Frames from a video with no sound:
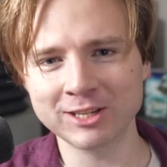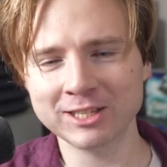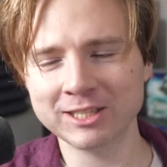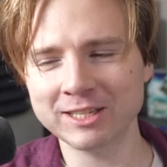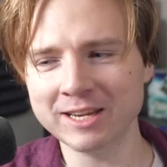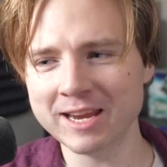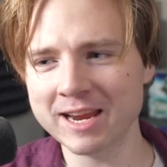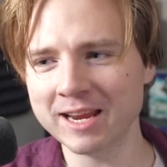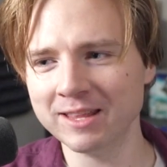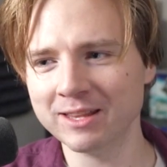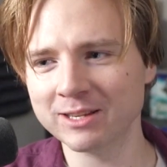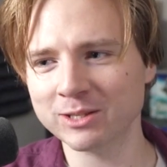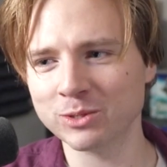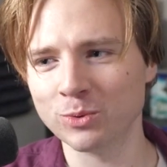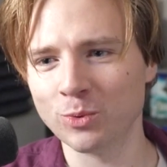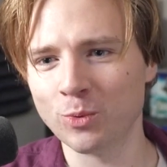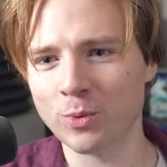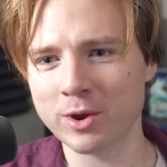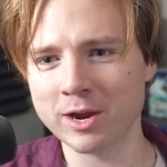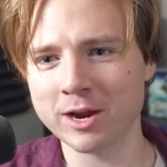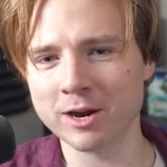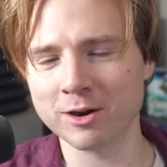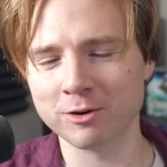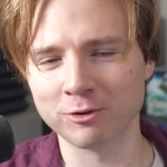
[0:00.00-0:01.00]
seeing this
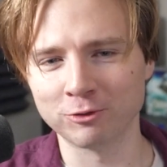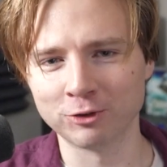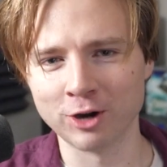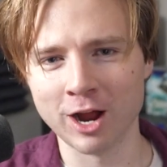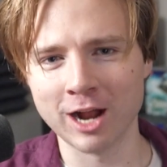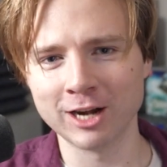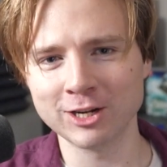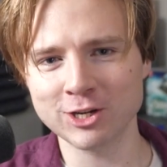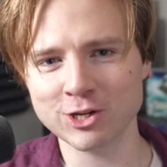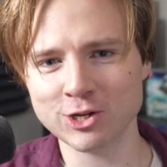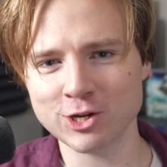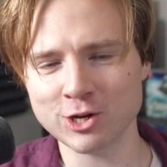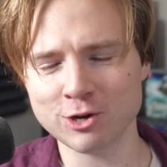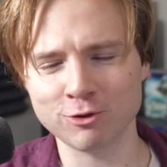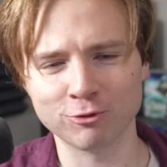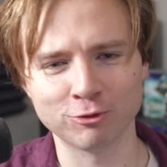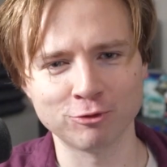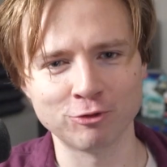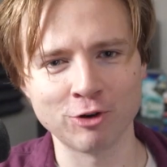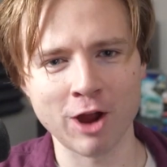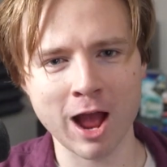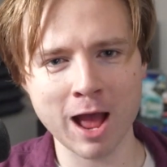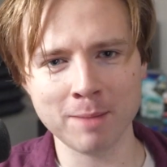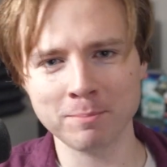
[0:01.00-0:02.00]
weird raunchy
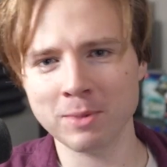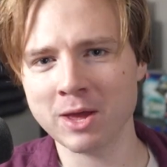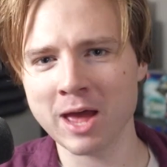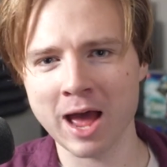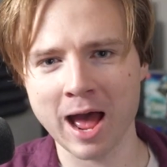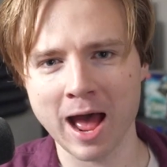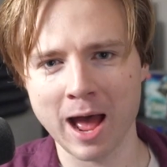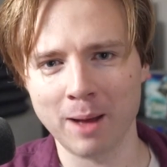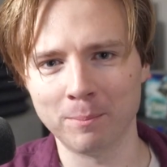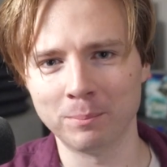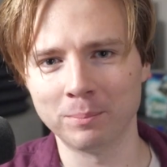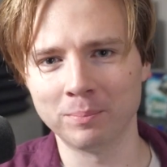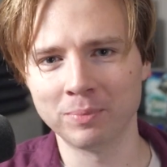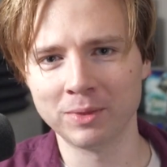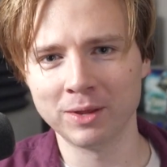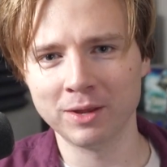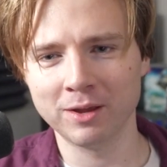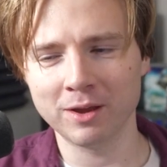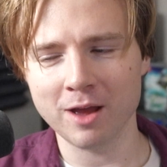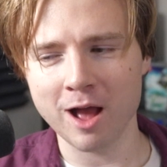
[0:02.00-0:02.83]
rom-com